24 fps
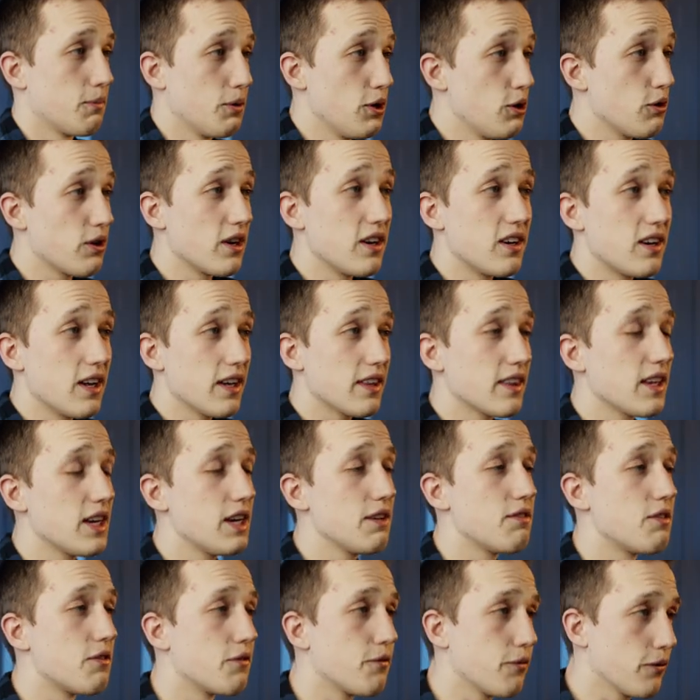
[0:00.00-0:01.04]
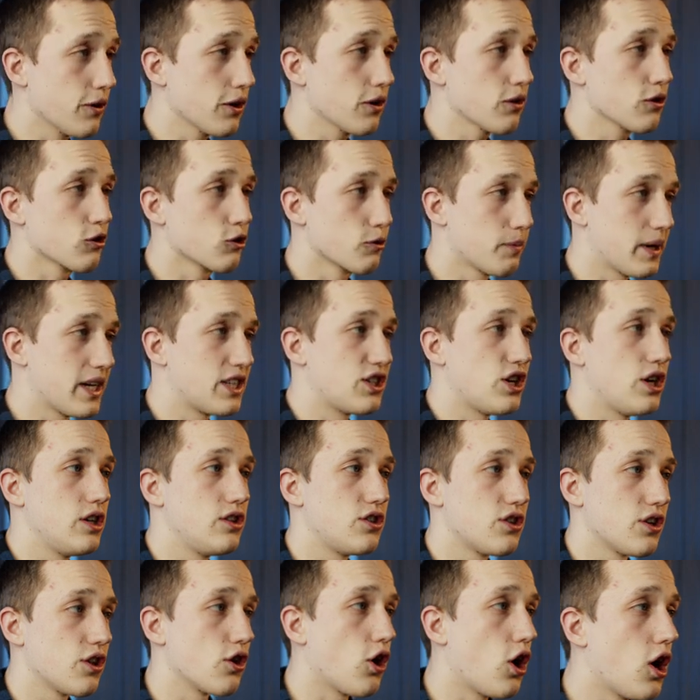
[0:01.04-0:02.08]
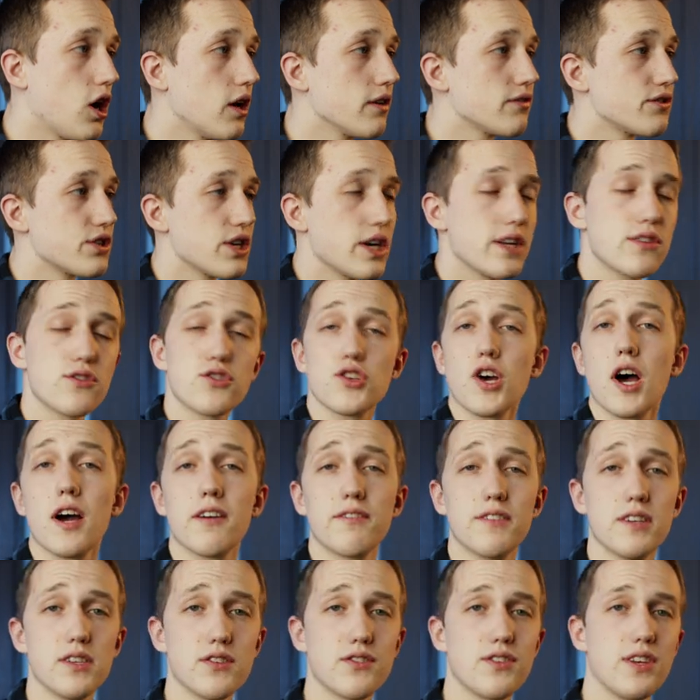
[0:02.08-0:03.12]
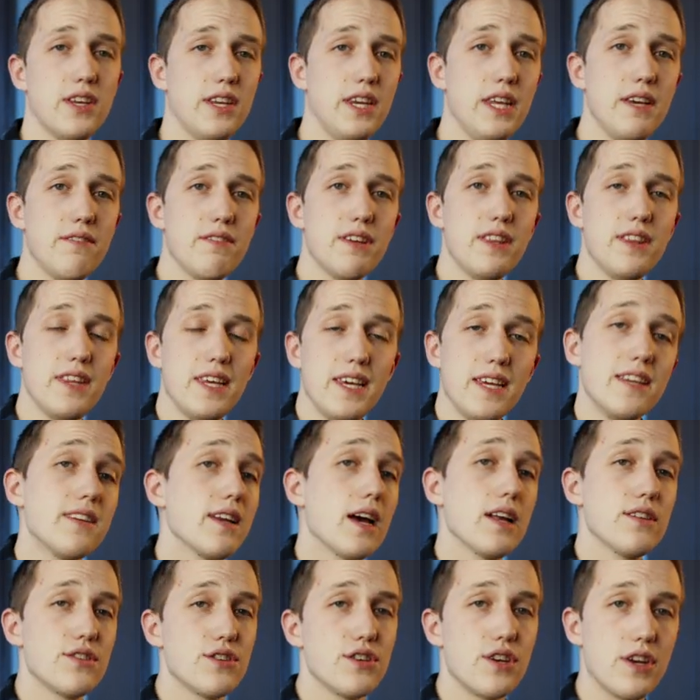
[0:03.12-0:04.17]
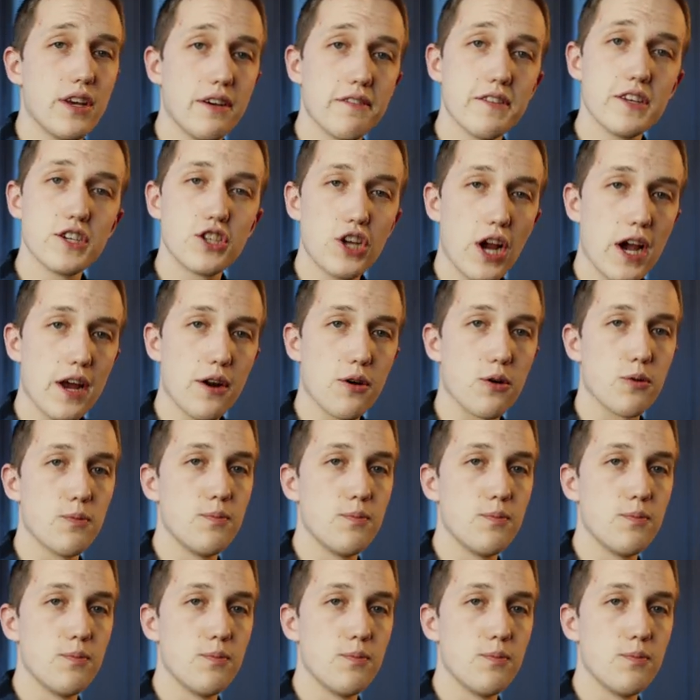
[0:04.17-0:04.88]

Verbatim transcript: But you can take that even further by changing the offset, softness, and even the intensity of the shadow.